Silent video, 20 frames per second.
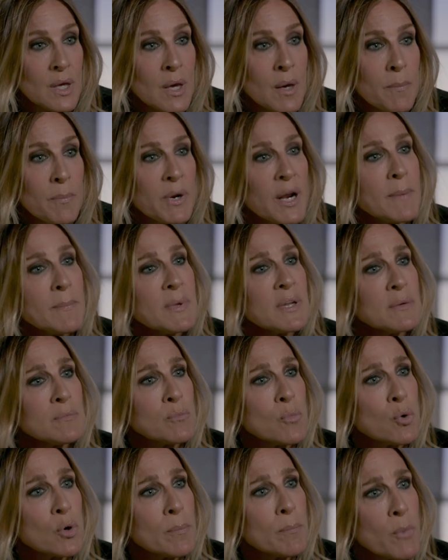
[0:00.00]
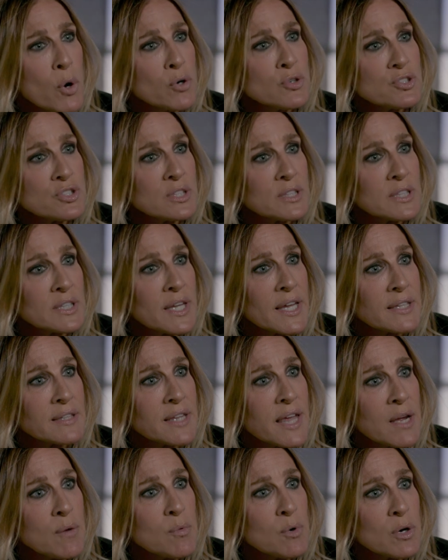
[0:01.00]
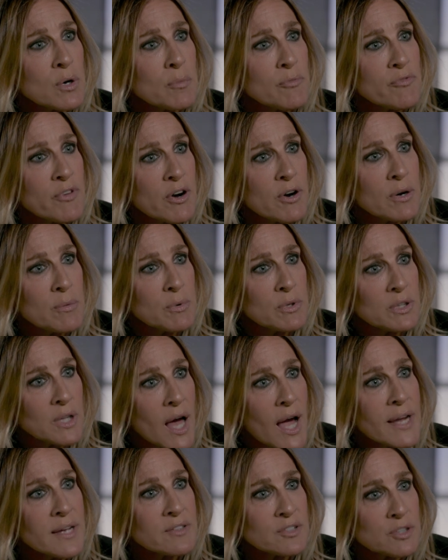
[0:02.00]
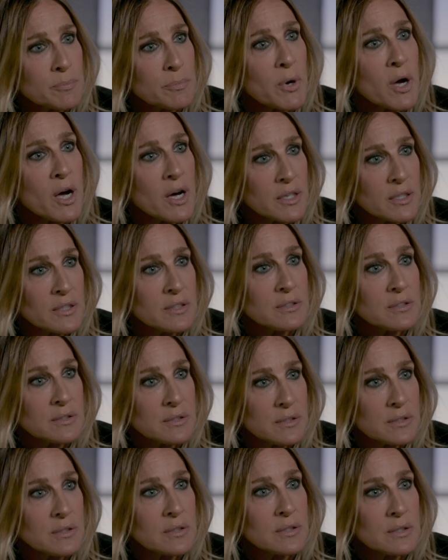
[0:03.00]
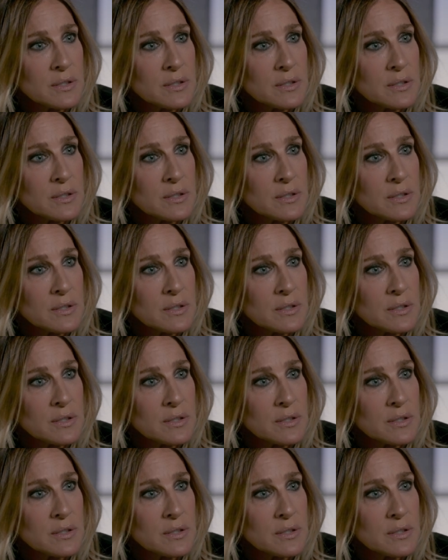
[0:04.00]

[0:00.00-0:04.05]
um, but I um, mean, more emotionally, like they were very reliant. They were very bonded. I